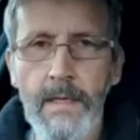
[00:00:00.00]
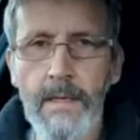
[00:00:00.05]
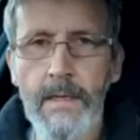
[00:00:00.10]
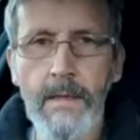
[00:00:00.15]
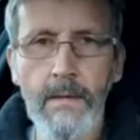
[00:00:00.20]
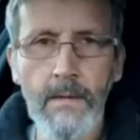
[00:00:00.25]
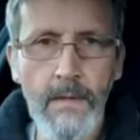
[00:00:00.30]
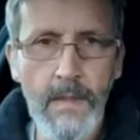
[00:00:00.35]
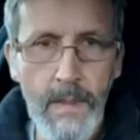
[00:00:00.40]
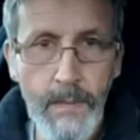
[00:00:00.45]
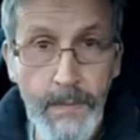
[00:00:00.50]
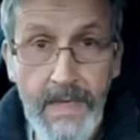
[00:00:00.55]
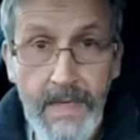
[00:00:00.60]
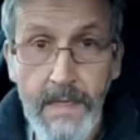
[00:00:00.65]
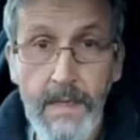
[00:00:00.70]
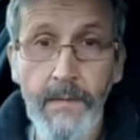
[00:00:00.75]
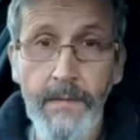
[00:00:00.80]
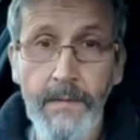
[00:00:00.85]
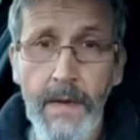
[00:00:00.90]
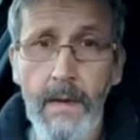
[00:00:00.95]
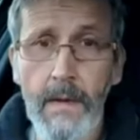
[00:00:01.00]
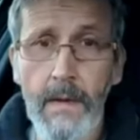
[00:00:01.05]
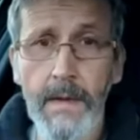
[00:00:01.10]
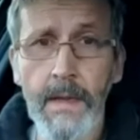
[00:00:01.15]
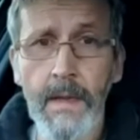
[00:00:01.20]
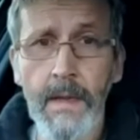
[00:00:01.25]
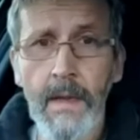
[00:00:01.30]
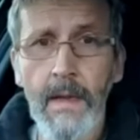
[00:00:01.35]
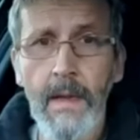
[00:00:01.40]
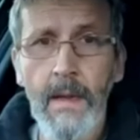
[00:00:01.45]
it deals
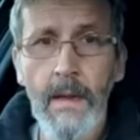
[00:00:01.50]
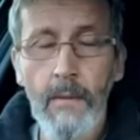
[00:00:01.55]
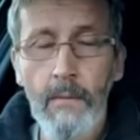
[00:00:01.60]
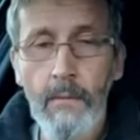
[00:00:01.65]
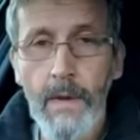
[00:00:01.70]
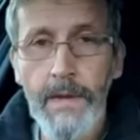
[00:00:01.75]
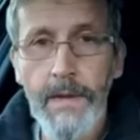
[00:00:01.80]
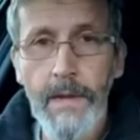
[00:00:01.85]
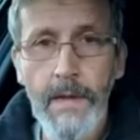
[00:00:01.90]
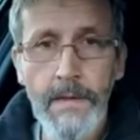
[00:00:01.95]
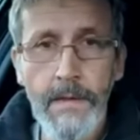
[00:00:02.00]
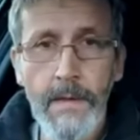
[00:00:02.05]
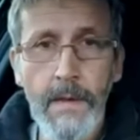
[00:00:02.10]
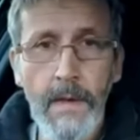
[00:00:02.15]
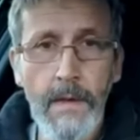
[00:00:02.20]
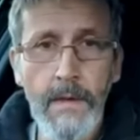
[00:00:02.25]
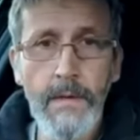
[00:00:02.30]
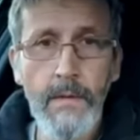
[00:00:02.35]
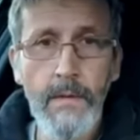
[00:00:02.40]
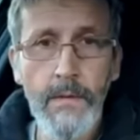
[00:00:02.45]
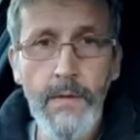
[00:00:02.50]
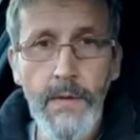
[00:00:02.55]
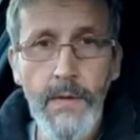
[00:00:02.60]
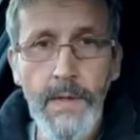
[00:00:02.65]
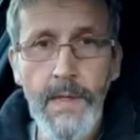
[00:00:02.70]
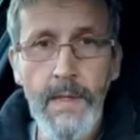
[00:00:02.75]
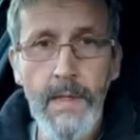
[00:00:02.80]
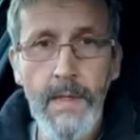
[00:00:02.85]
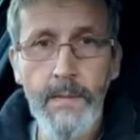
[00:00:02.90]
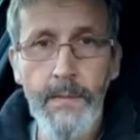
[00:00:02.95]
specifically with international
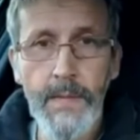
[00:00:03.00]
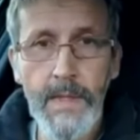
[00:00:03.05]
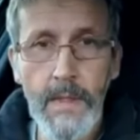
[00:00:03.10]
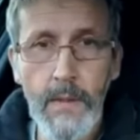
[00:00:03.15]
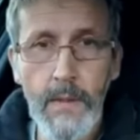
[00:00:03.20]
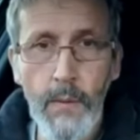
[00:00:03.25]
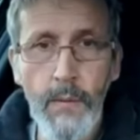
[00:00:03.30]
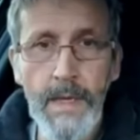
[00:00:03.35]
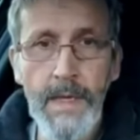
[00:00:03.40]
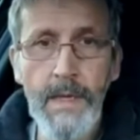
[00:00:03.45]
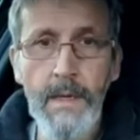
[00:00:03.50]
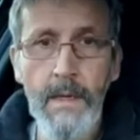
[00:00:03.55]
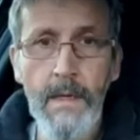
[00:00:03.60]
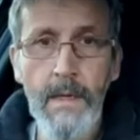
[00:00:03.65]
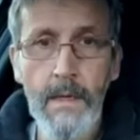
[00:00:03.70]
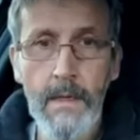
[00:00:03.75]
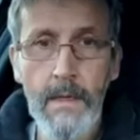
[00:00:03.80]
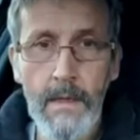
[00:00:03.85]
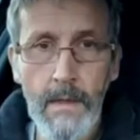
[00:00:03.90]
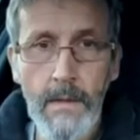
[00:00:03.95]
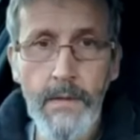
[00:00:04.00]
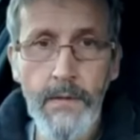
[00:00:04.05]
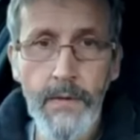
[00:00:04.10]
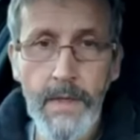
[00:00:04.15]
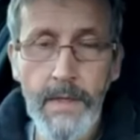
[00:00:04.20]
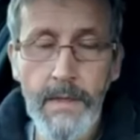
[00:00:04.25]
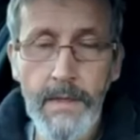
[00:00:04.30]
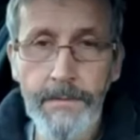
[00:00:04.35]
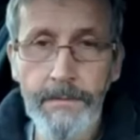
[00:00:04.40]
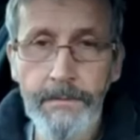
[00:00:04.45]
treaties between
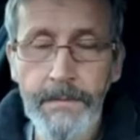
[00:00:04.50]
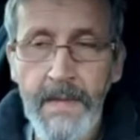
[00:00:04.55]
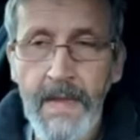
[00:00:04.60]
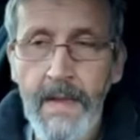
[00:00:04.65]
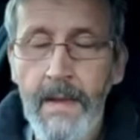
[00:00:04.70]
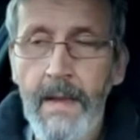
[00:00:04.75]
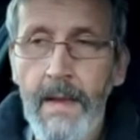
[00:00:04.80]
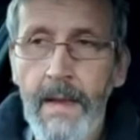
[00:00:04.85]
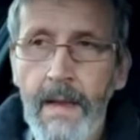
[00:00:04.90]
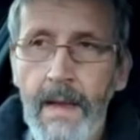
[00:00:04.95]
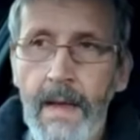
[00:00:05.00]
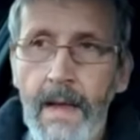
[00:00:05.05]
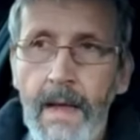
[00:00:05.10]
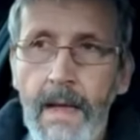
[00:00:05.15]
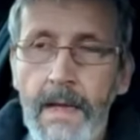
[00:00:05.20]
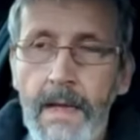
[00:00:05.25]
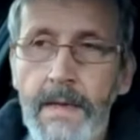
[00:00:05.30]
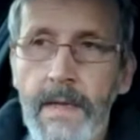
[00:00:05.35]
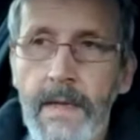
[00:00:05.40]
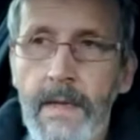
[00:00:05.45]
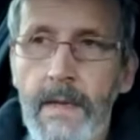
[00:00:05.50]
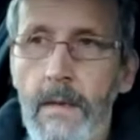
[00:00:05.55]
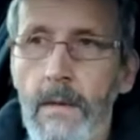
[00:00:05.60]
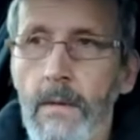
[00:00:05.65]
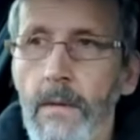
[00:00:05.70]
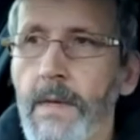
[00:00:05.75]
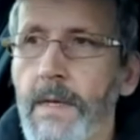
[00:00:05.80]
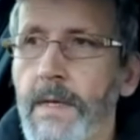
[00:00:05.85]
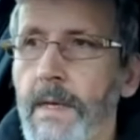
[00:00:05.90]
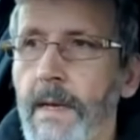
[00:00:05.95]
countries, and it
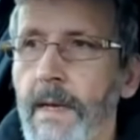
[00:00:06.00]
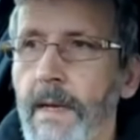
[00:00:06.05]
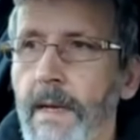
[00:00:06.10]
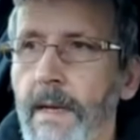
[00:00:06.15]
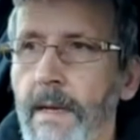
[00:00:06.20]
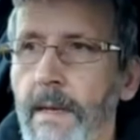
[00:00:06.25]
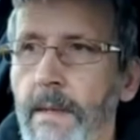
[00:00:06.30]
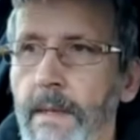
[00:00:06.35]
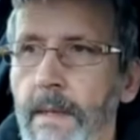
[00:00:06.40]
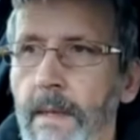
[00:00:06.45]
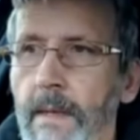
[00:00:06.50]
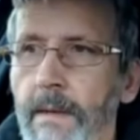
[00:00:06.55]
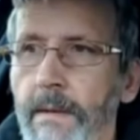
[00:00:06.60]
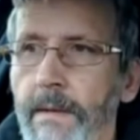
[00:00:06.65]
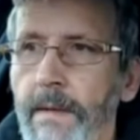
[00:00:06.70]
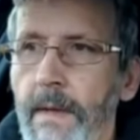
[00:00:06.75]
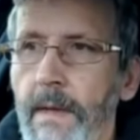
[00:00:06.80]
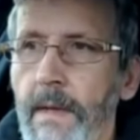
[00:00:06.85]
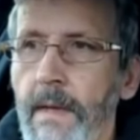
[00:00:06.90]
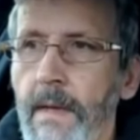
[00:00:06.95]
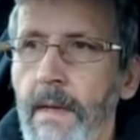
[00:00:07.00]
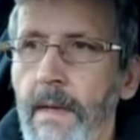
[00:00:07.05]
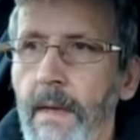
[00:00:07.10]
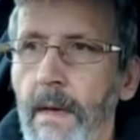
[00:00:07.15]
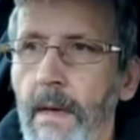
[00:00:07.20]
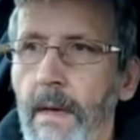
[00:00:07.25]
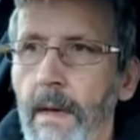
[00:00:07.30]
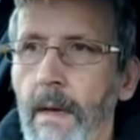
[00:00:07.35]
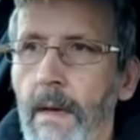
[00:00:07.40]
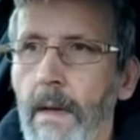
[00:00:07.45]
looks at
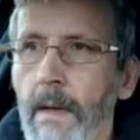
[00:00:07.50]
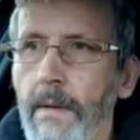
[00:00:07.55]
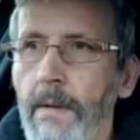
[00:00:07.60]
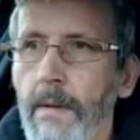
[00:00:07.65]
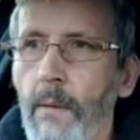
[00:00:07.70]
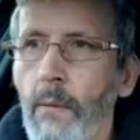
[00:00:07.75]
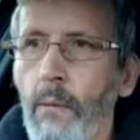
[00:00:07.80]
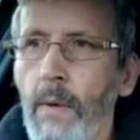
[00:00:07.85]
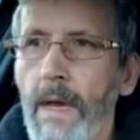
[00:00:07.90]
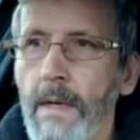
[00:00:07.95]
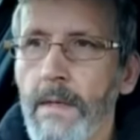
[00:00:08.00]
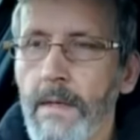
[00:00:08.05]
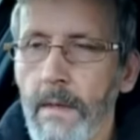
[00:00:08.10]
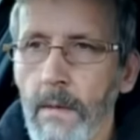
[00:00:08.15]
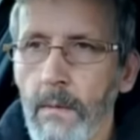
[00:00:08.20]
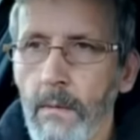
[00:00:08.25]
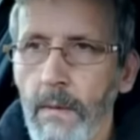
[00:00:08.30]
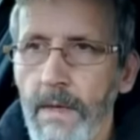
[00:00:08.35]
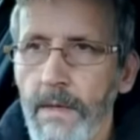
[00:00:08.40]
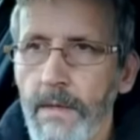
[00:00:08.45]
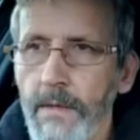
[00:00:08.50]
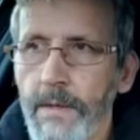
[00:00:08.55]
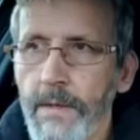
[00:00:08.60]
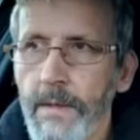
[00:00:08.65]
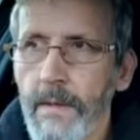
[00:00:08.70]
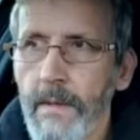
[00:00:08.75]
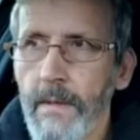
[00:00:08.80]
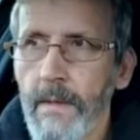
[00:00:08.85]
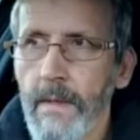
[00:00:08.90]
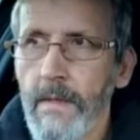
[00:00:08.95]
the ways in
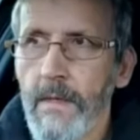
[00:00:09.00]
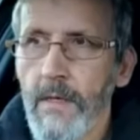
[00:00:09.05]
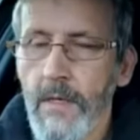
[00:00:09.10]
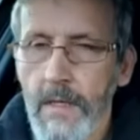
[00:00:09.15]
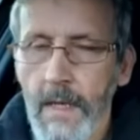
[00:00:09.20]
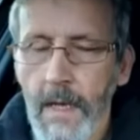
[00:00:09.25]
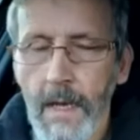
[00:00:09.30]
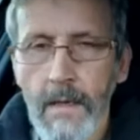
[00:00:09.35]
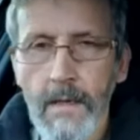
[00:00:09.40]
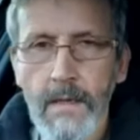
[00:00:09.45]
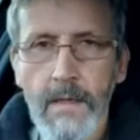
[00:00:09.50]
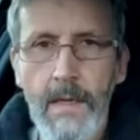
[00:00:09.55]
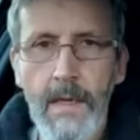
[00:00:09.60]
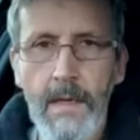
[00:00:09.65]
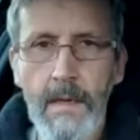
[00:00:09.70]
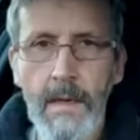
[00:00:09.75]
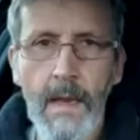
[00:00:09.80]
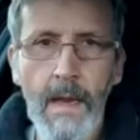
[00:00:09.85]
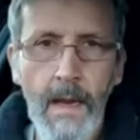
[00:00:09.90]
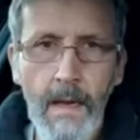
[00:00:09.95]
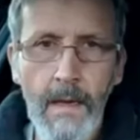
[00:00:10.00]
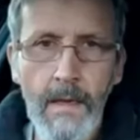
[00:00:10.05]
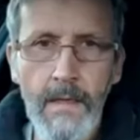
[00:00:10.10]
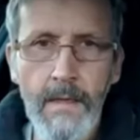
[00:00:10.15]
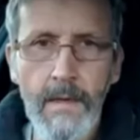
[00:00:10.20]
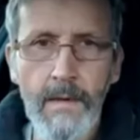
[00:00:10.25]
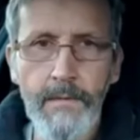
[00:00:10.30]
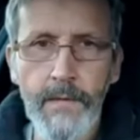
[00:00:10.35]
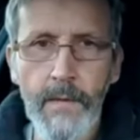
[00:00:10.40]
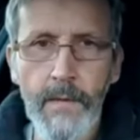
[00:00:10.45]
which states can
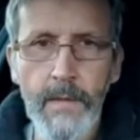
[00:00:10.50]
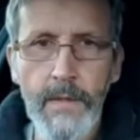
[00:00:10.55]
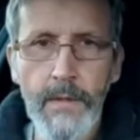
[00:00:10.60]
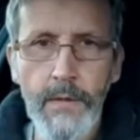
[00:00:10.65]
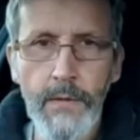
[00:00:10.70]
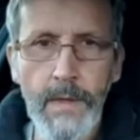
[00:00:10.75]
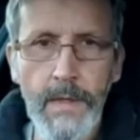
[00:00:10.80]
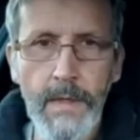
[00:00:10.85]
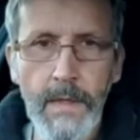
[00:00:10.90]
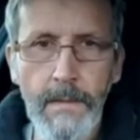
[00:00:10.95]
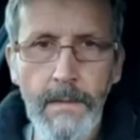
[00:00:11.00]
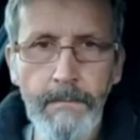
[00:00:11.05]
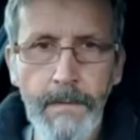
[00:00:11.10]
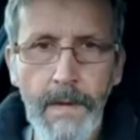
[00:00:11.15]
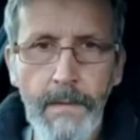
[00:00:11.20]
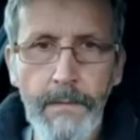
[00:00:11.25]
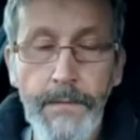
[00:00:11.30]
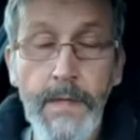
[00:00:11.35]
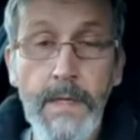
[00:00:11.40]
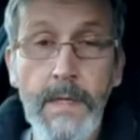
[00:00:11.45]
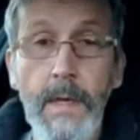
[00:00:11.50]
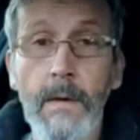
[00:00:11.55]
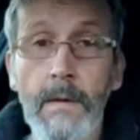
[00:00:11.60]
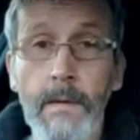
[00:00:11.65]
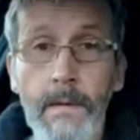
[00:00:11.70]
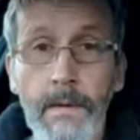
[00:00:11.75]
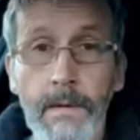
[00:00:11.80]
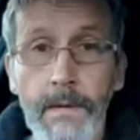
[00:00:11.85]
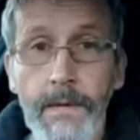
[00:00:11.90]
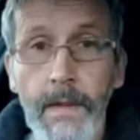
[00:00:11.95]
exit from a treaty if
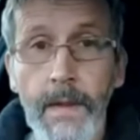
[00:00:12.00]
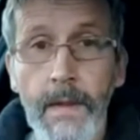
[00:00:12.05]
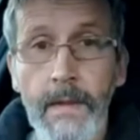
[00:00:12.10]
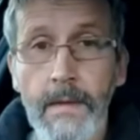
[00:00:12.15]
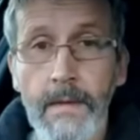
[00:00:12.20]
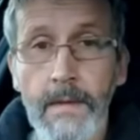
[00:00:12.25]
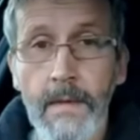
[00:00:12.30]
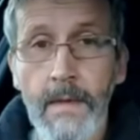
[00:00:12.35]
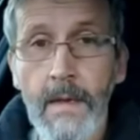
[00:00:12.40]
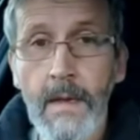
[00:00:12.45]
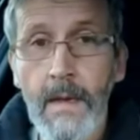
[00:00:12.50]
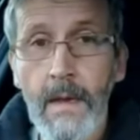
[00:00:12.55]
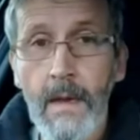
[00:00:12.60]
certain things